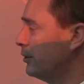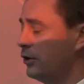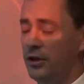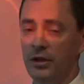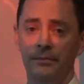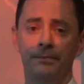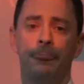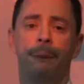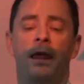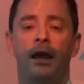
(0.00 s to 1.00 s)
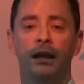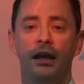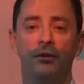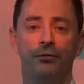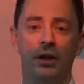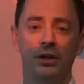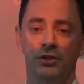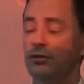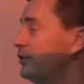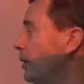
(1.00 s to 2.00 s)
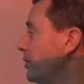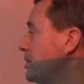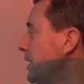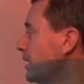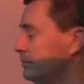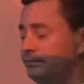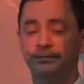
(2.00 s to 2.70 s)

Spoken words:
Third, get a free insurance health check.